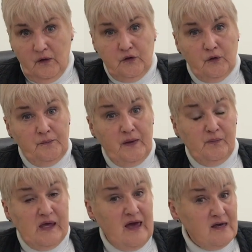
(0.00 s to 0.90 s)
your
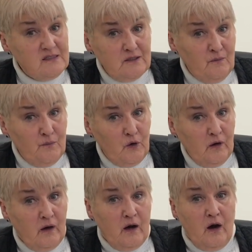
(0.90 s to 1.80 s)
PPS
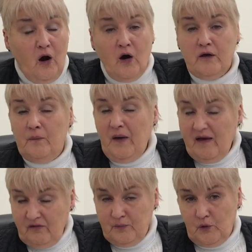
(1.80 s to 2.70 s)
number, or your
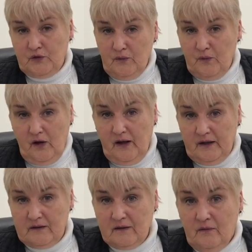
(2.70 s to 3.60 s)
passport number
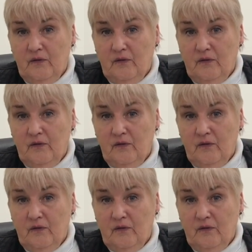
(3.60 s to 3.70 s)
on it.